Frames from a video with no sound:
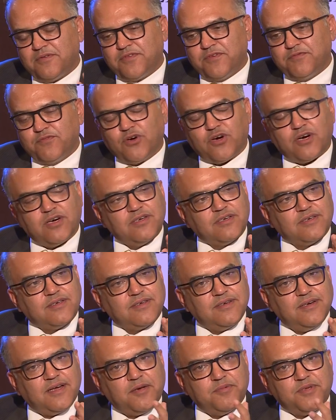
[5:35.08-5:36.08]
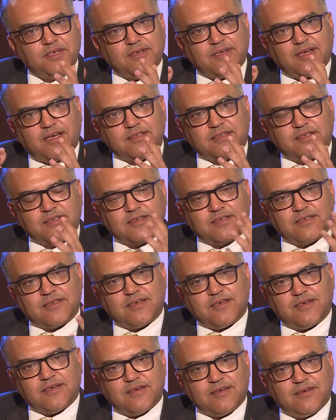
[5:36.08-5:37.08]
We've got, I mean, I think
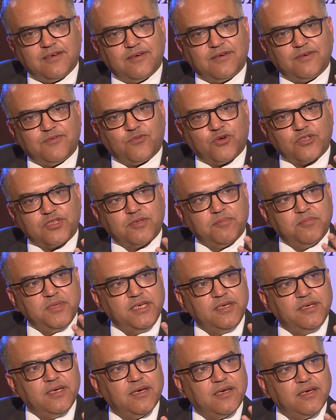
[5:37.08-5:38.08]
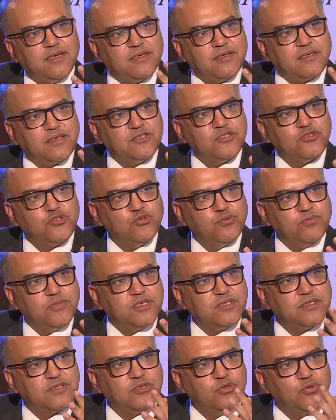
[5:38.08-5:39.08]
what the media and
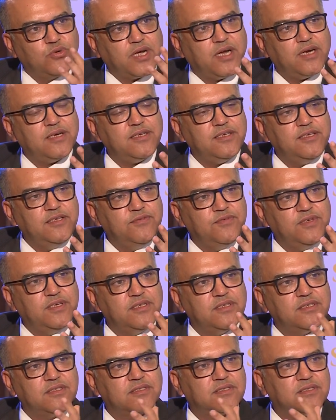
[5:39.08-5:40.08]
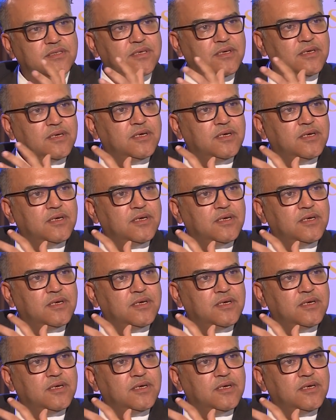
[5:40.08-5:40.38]
consumers look at EV is